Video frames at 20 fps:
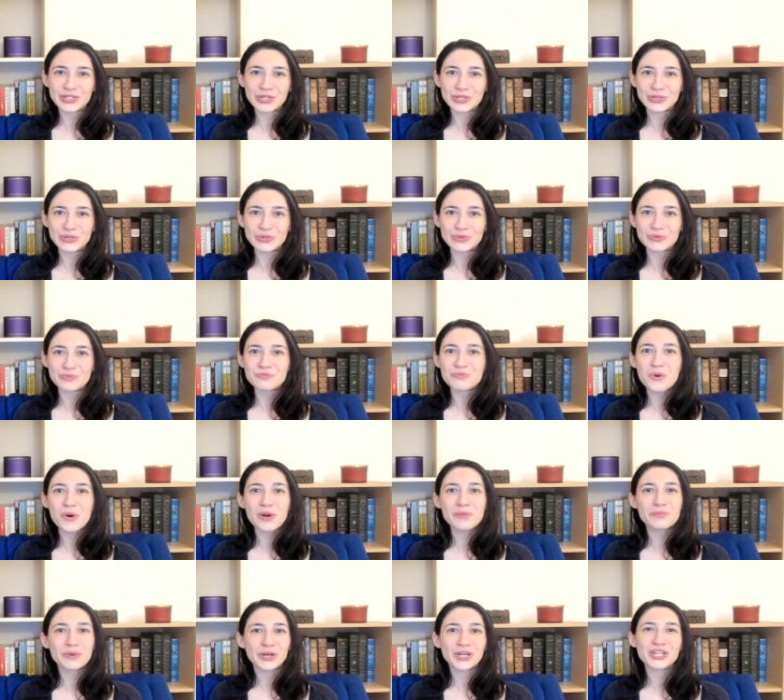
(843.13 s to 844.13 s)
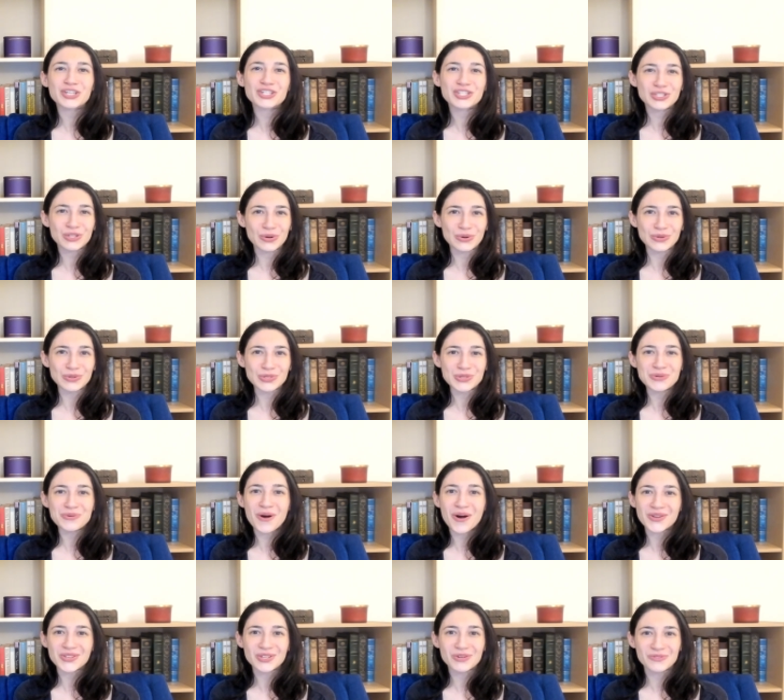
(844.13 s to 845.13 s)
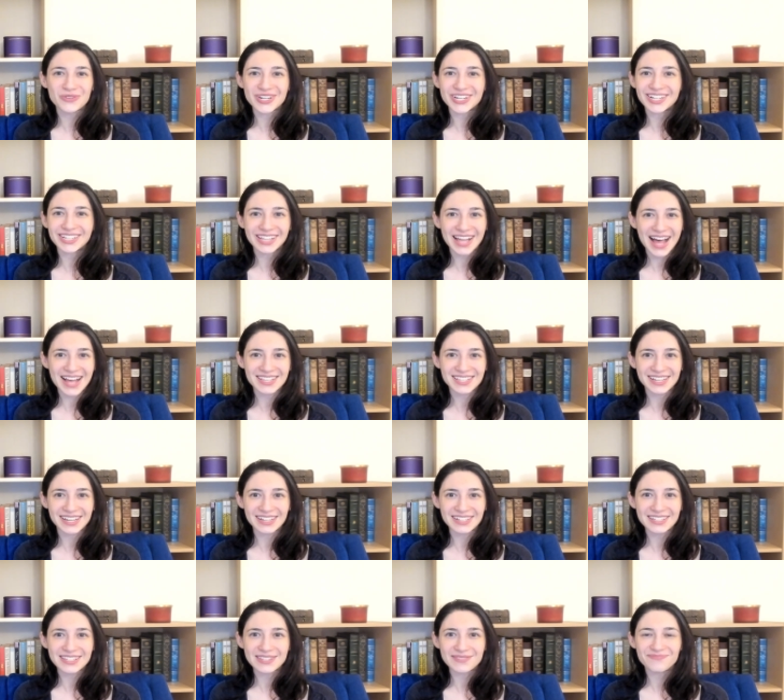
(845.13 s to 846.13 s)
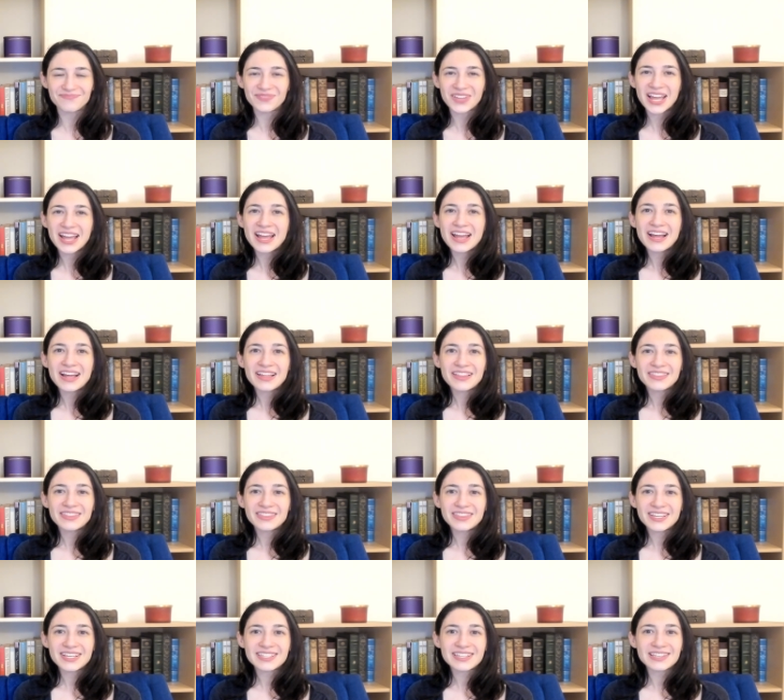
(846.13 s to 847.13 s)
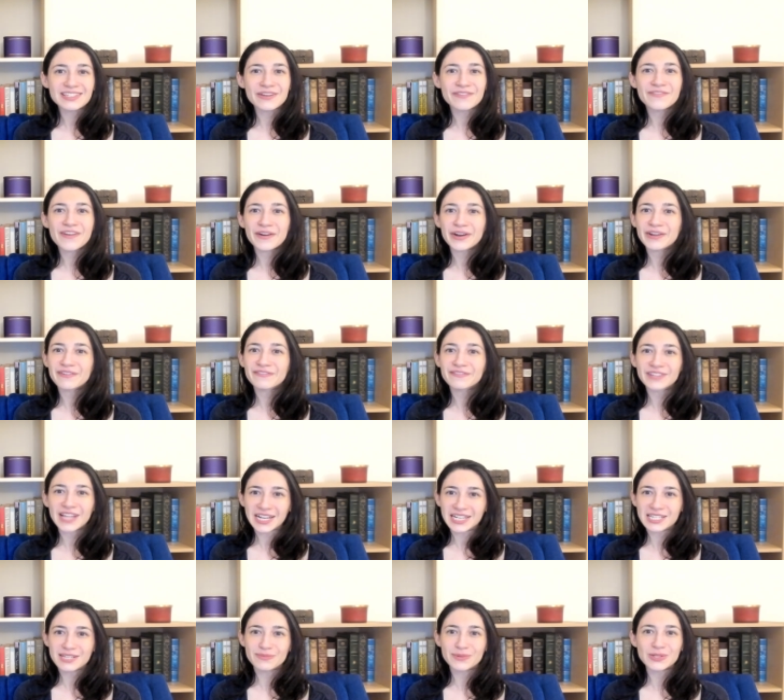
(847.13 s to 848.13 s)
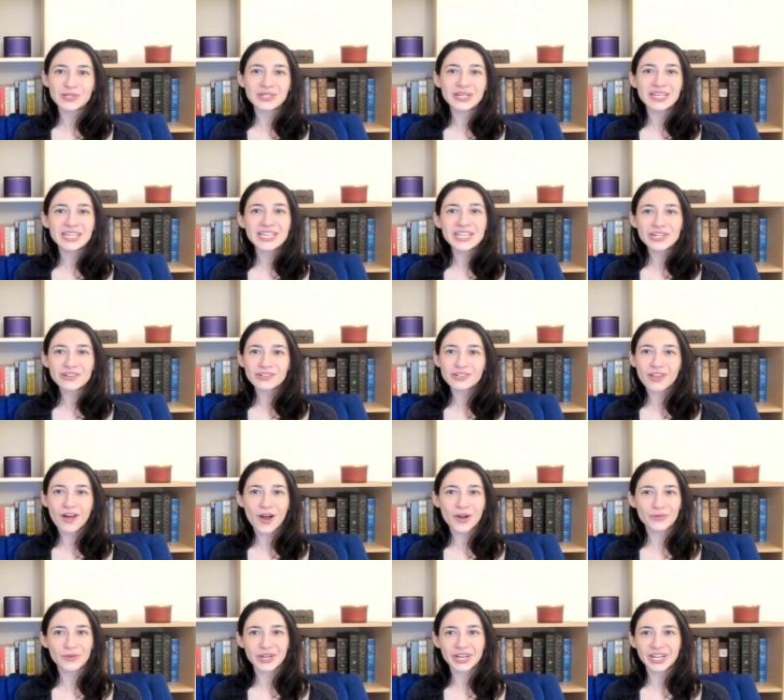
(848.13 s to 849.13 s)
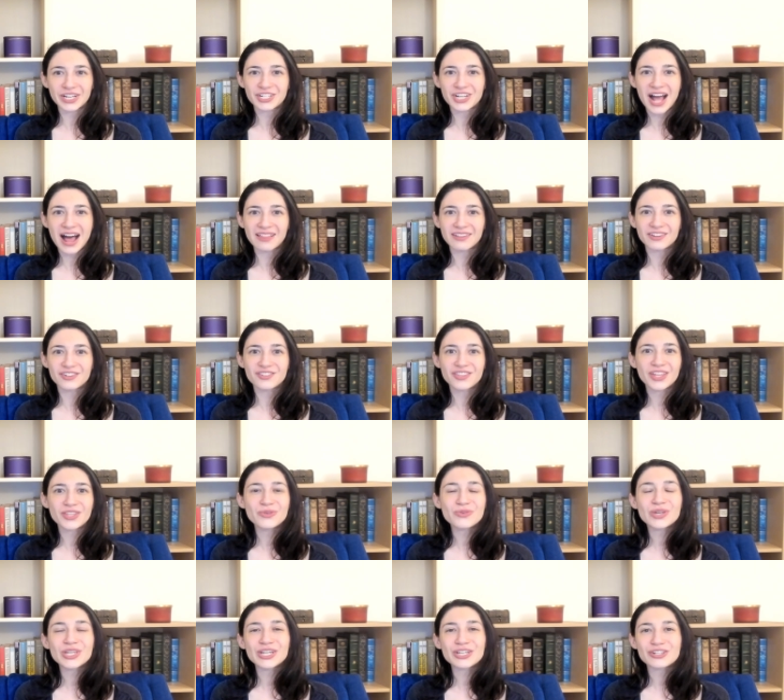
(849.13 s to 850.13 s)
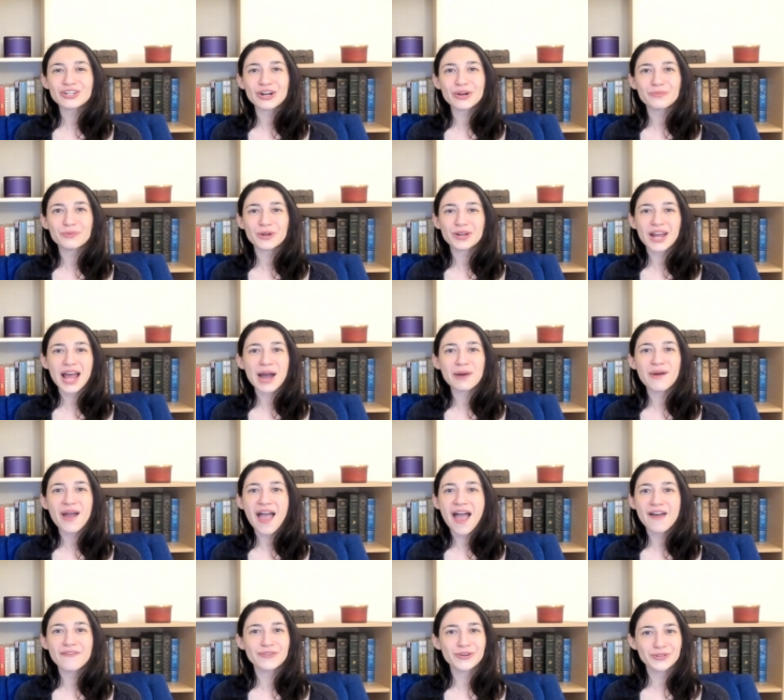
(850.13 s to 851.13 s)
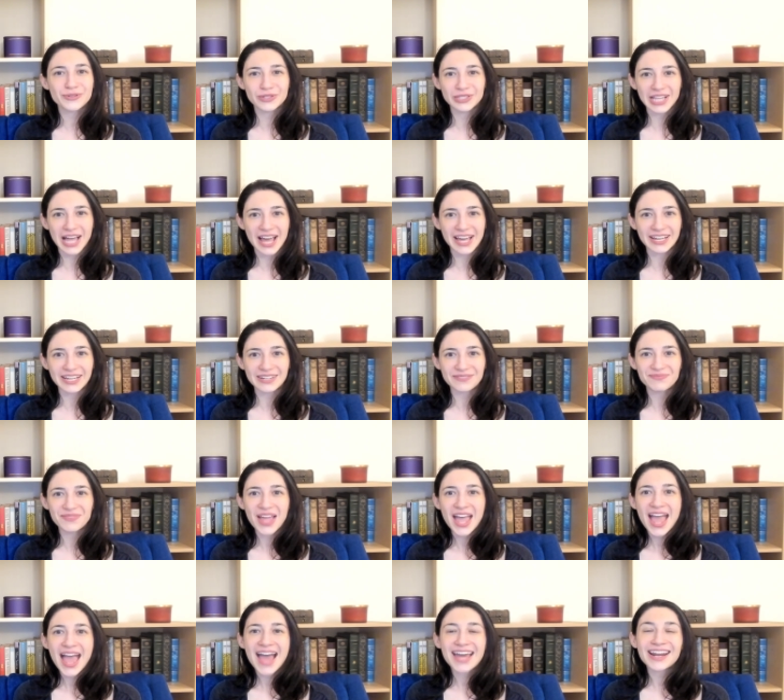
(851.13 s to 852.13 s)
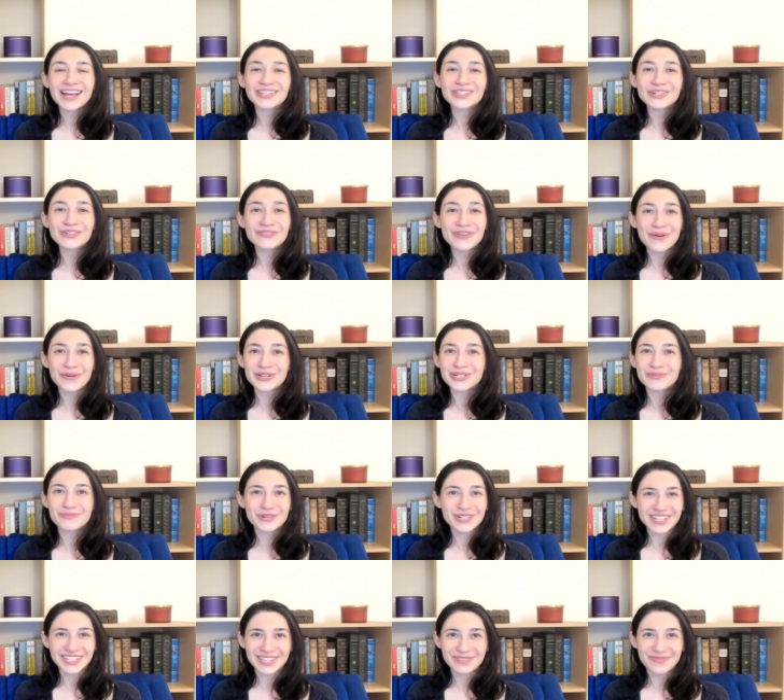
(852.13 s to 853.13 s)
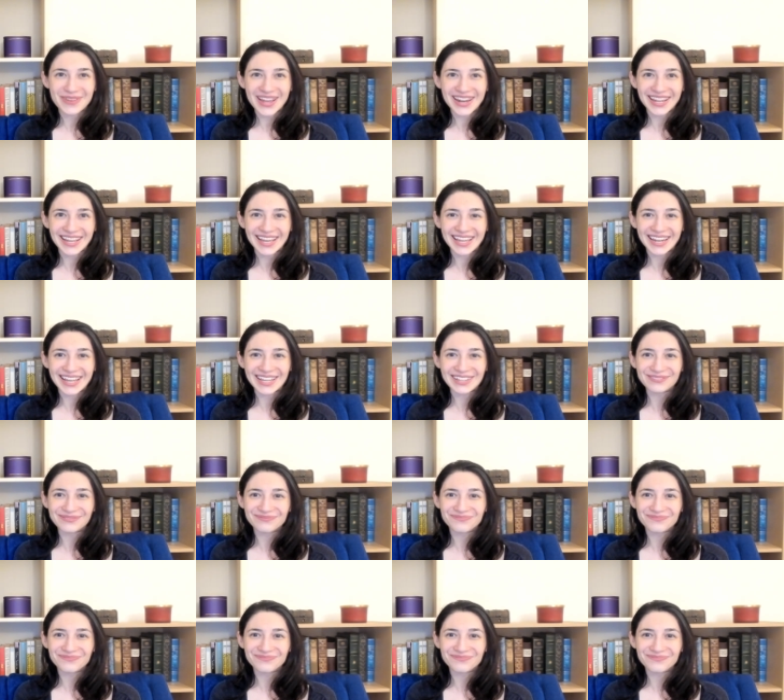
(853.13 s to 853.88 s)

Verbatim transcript: to more bookish souls who also read classics. This is a very flexible, year-long reading challenge that you can interpret however you'd like, and I look forward to participating in it.